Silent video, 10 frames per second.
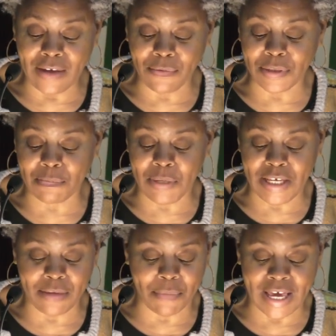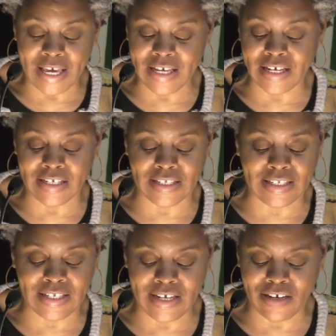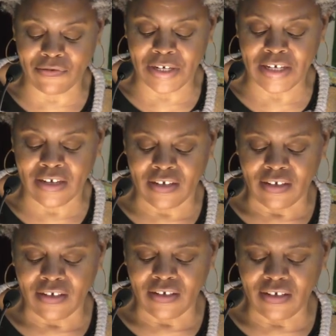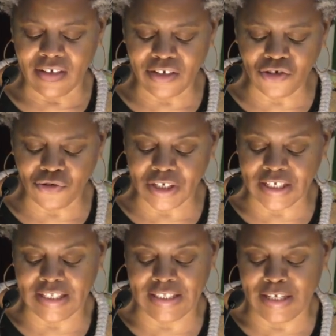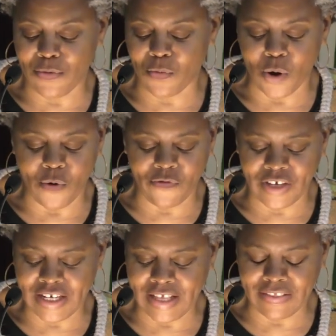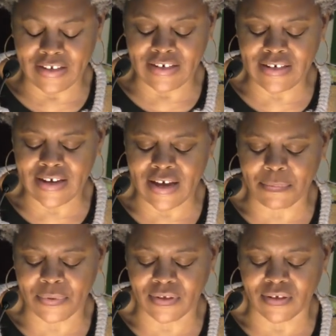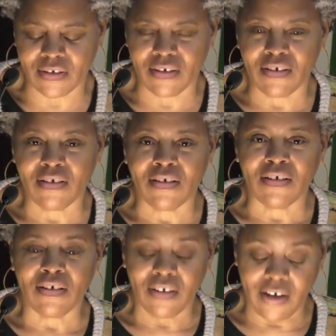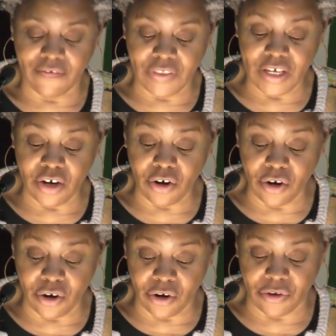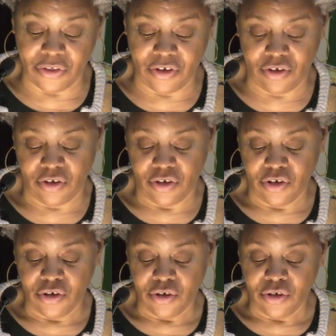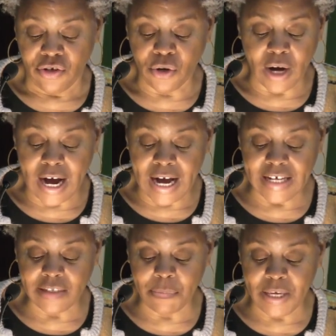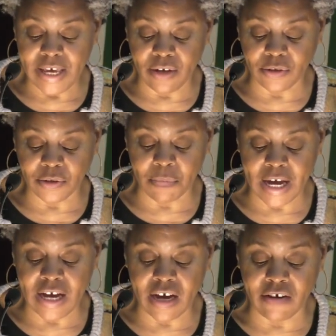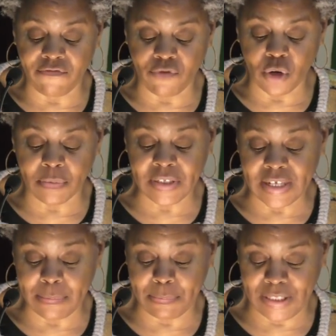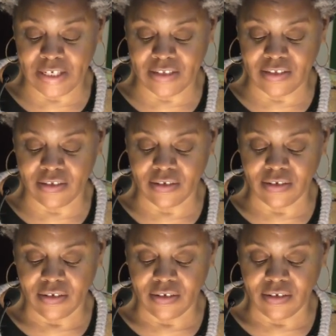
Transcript: was being made in secret, intricately woven in the depths of the earth. Your eyes beheld my unformed substance.